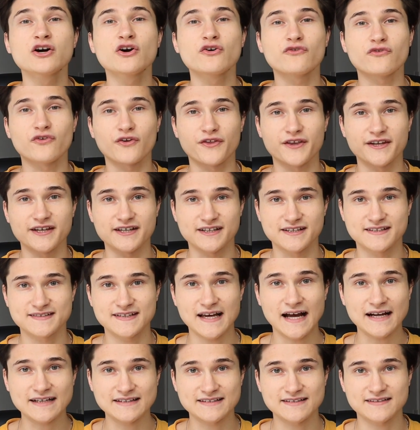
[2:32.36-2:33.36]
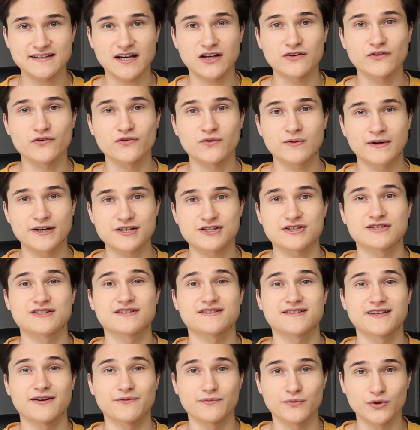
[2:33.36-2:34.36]
for the exact style of
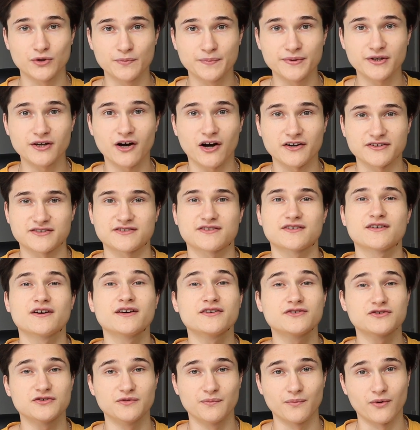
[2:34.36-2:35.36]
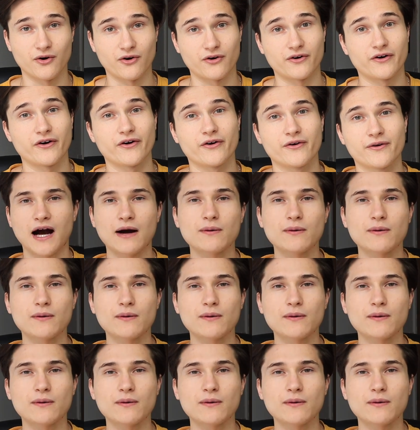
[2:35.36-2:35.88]
questions that will be asked tomorrow.